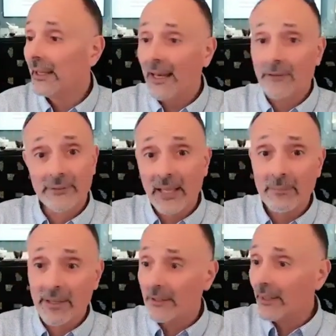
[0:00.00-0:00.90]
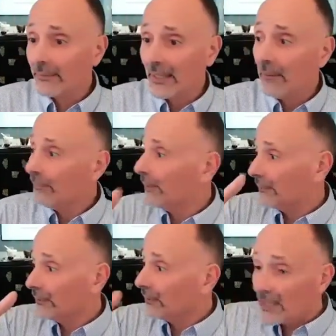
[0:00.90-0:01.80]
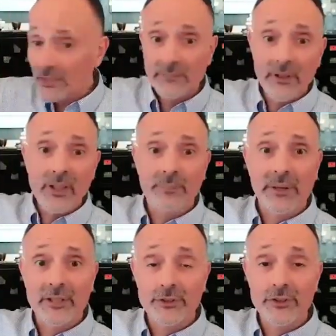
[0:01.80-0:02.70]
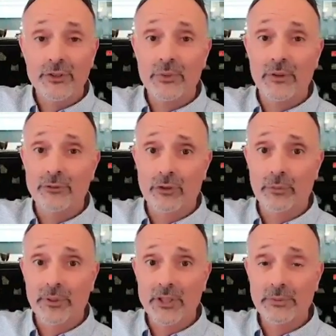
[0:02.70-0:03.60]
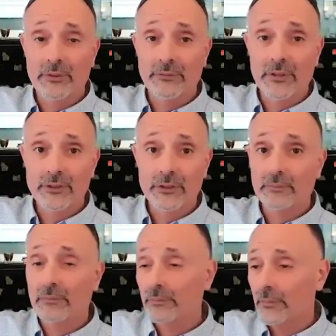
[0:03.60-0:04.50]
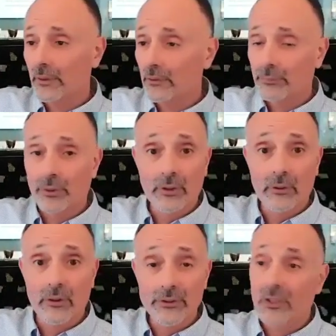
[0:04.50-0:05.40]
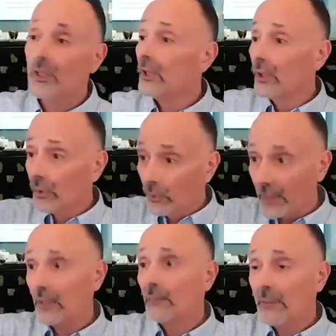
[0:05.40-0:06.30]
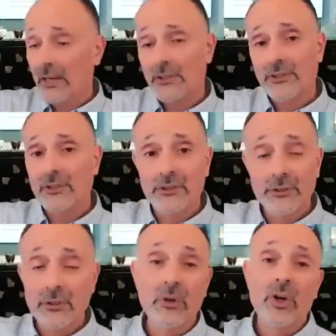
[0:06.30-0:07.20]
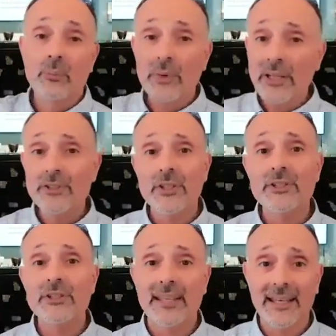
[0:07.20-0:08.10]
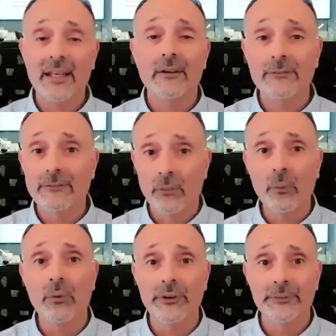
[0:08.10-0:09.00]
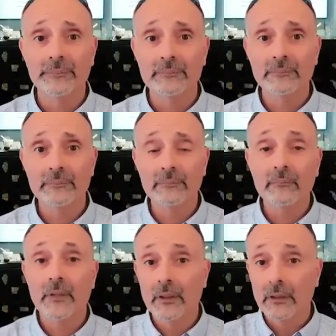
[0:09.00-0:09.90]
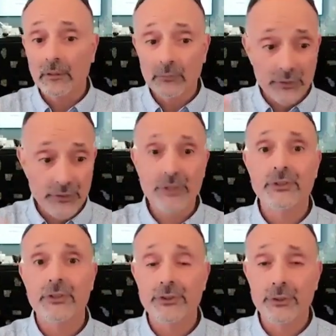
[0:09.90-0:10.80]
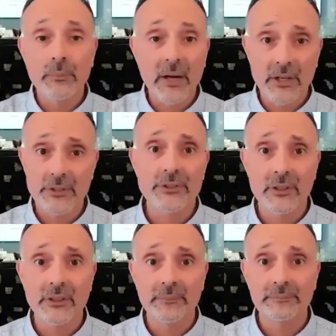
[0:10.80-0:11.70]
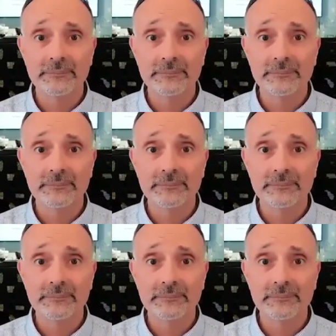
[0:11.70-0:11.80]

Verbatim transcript: And for that matter, not them, but lots of other patients who have joint replacement infection uh, protocols who got amoxicillin too. We just can't afford resistance to amoxicillin.